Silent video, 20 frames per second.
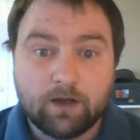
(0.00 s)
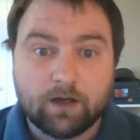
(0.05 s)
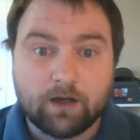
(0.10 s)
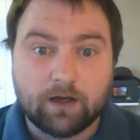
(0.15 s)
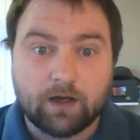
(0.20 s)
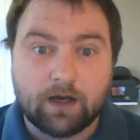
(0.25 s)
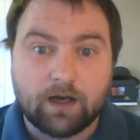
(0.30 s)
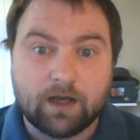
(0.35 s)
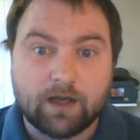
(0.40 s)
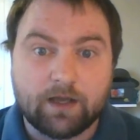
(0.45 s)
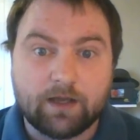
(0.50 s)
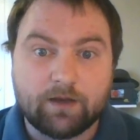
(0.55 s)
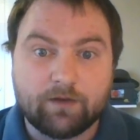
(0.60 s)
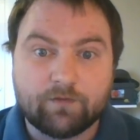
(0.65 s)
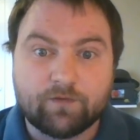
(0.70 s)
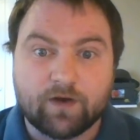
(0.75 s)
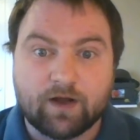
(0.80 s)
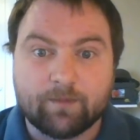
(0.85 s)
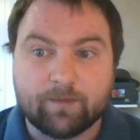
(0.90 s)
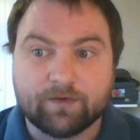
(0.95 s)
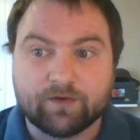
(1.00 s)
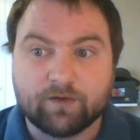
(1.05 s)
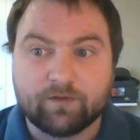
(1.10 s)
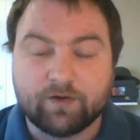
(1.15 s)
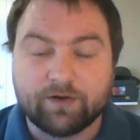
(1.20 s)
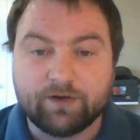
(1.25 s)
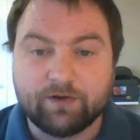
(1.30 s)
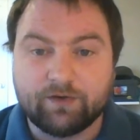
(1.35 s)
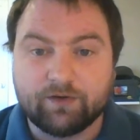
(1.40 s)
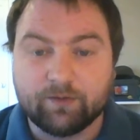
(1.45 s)
I find myself
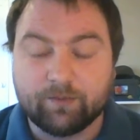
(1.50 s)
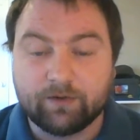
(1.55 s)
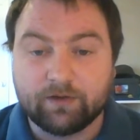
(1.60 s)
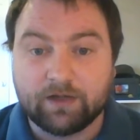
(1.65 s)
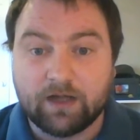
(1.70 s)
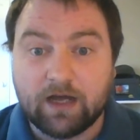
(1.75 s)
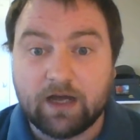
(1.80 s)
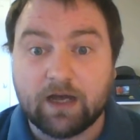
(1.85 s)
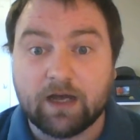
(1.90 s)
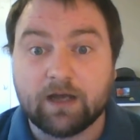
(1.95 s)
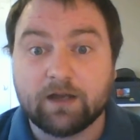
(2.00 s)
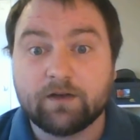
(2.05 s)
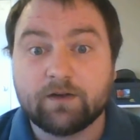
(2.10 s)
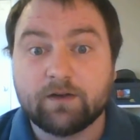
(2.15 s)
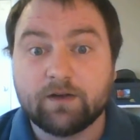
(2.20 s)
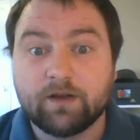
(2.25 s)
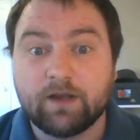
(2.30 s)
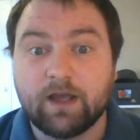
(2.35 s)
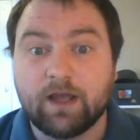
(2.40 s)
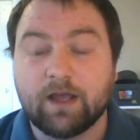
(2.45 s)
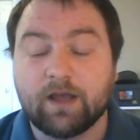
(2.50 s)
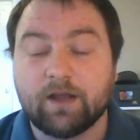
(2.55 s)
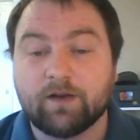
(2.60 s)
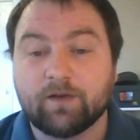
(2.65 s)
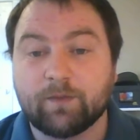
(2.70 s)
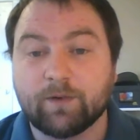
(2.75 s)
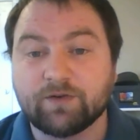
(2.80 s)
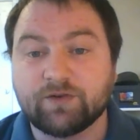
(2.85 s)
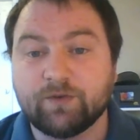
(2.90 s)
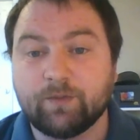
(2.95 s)
on YouTube a lot, and
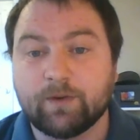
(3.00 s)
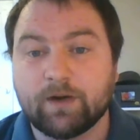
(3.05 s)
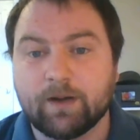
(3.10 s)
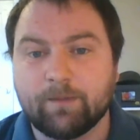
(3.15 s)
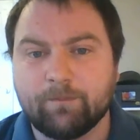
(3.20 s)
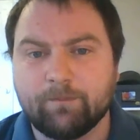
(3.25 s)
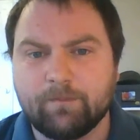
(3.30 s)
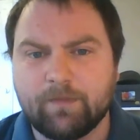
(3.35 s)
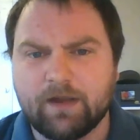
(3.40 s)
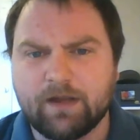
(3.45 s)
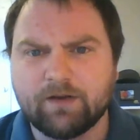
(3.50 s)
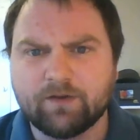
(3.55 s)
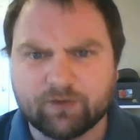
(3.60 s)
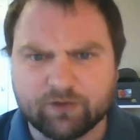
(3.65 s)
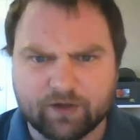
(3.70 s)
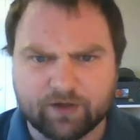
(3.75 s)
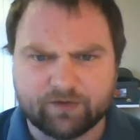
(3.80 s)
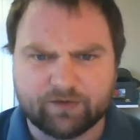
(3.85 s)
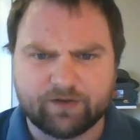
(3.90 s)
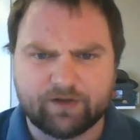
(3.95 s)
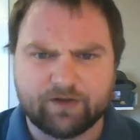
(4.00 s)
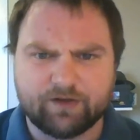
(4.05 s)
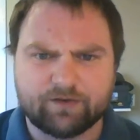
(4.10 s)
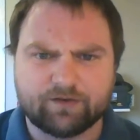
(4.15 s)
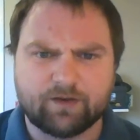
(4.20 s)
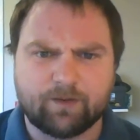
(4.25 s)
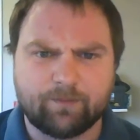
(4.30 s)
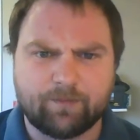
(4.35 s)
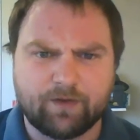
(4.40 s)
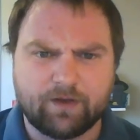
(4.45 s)
especially when I'm interested in
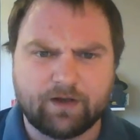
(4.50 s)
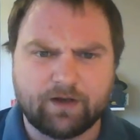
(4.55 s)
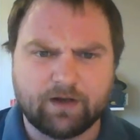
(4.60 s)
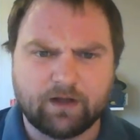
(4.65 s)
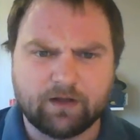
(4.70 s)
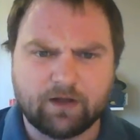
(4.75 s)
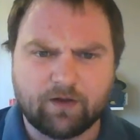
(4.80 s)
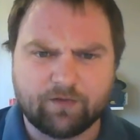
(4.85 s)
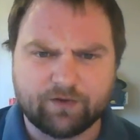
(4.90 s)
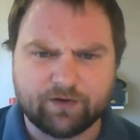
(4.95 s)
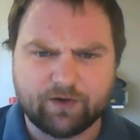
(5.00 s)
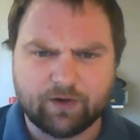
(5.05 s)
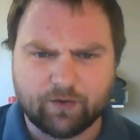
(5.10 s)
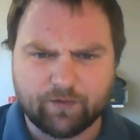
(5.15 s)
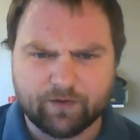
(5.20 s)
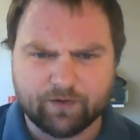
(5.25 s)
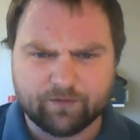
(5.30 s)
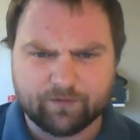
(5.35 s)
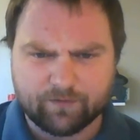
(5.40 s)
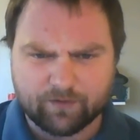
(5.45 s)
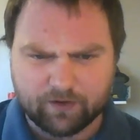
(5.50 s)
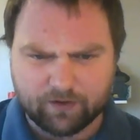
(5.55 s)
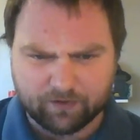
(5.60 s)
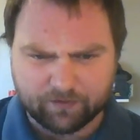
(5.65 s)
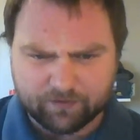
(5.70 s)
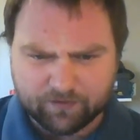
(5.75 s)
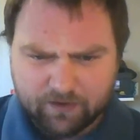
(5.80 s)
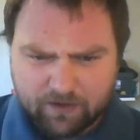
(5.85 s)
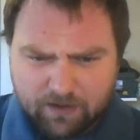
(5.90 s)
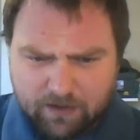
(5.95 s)
something, I'll often go there
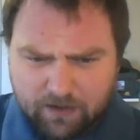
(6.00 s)
first.